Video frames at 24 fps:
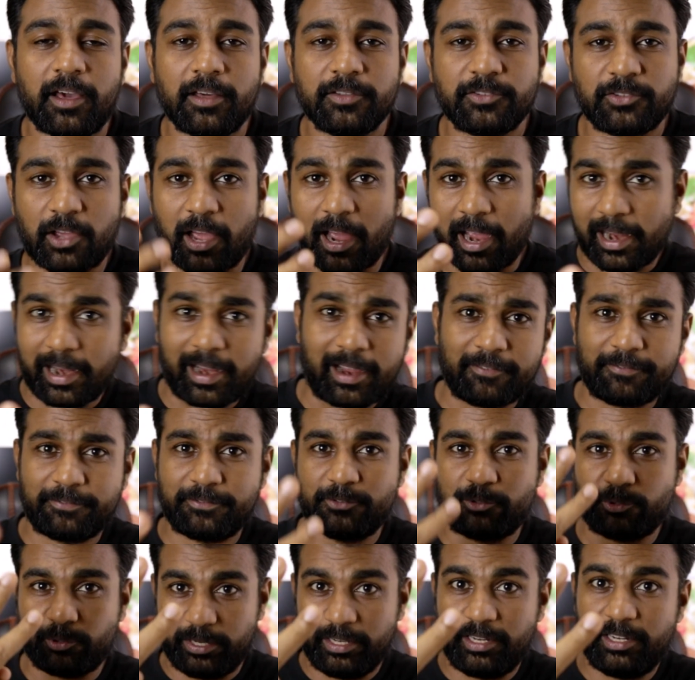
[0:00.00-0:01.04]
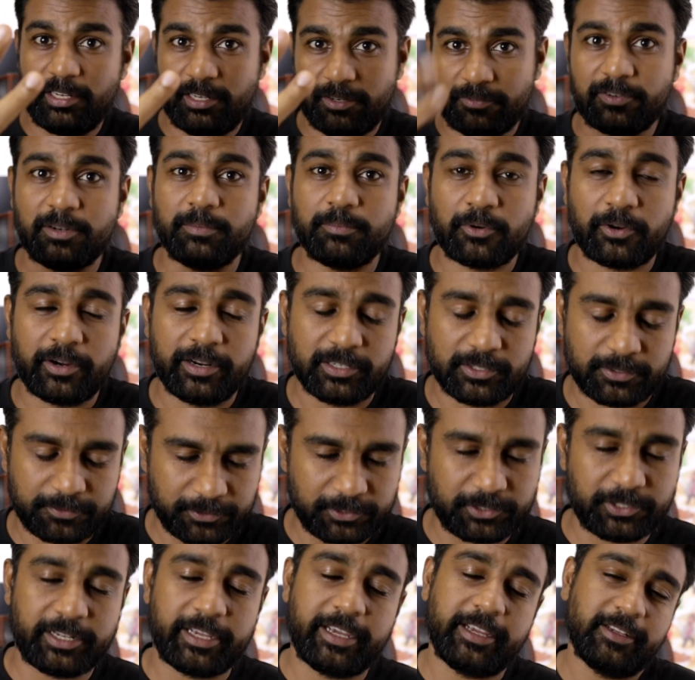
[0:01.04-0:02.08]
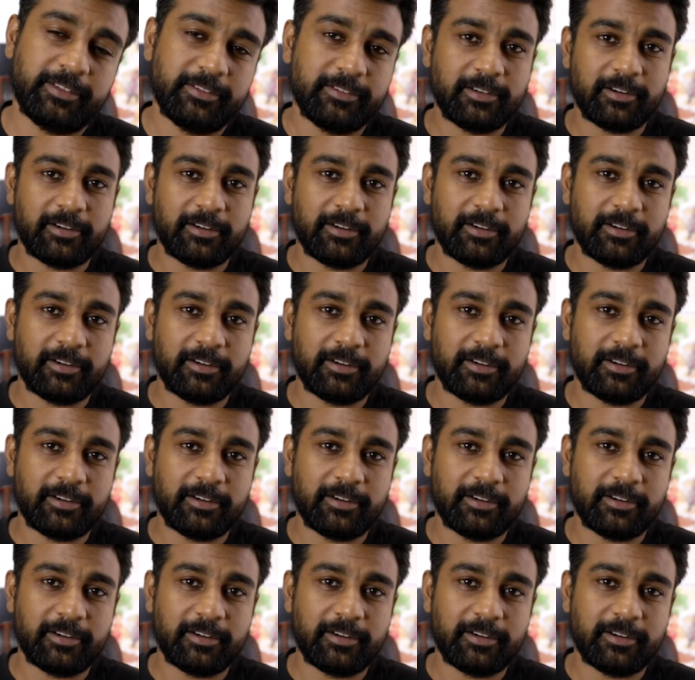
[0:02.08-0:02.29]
so I have three different points for today.